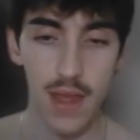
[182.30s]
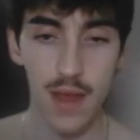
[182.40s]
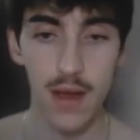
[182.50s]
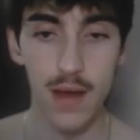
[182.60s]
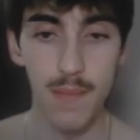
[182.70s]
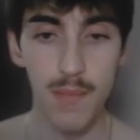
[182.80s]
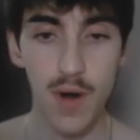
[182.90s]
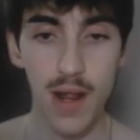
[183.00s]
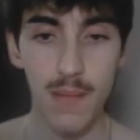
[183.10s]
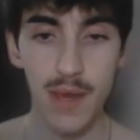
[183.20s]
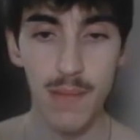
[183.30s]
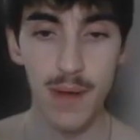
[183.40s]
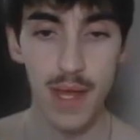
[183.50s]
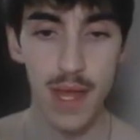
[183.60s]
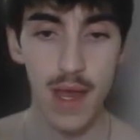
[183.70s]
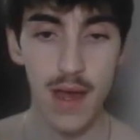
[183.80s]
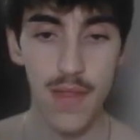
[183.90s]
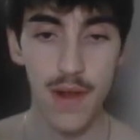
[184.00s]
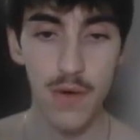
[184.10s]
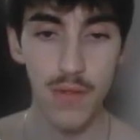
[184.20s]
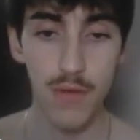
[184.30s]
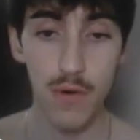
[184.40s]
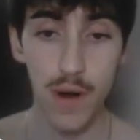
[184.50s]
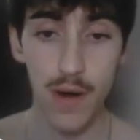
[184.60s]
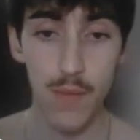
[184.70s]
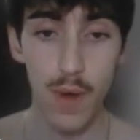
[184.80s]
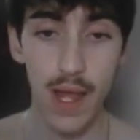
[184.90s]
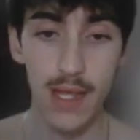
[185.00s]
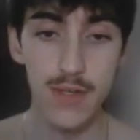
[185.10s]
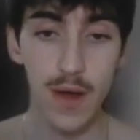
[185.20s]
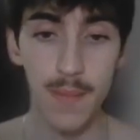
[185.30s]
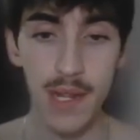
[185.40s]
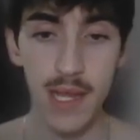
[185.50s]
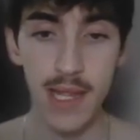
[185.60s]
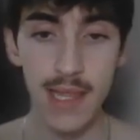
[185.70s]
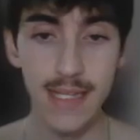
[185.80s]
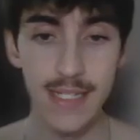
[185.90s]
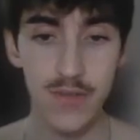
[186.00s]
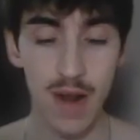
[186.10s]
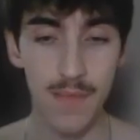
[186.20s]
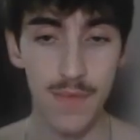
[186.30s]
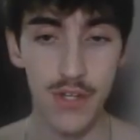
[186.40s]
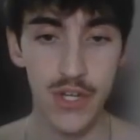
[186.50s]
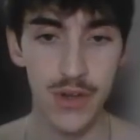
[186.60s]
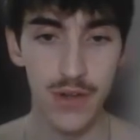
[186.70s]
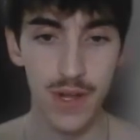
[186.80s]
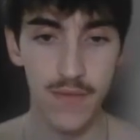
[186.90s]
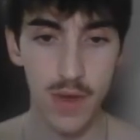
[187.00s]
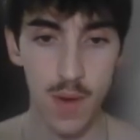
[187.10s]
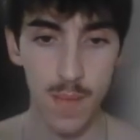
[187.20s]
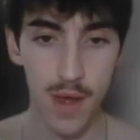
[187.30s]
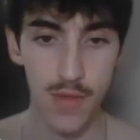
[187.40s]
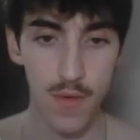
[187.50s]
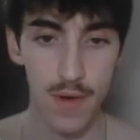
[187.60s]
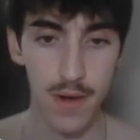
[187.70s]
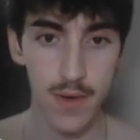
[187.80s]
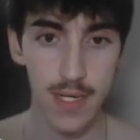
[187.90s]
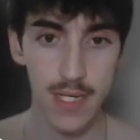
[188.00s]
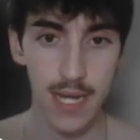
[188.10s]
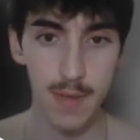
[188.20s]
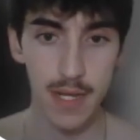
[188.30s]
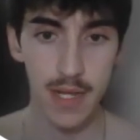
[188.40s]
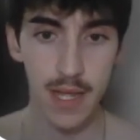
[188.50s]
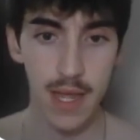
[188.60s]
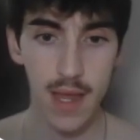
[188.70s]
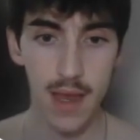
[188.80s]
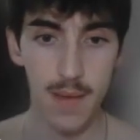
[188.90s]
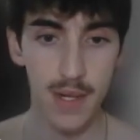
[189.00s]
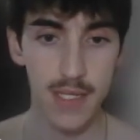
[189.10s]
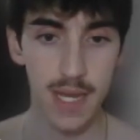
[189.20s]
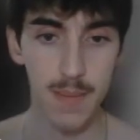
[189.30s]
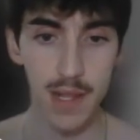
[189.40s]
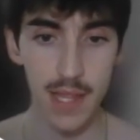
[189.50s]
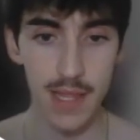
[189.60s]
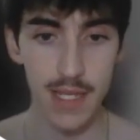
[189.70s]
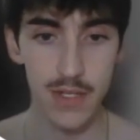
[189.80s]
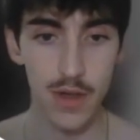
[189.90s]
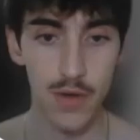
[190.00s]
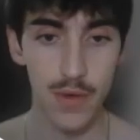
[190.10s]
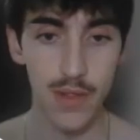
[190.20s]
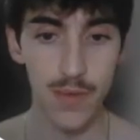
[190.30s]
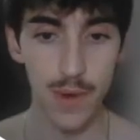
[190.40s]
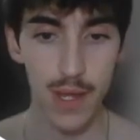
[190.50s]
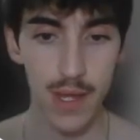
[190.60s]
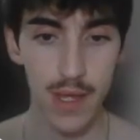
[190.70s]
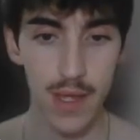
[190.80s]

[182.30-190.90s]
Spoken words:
Primeape. They don't throw right away, so I'm going to at least grab the shield, even though I'm not throwing on great timing, because I'm going to let this go either way.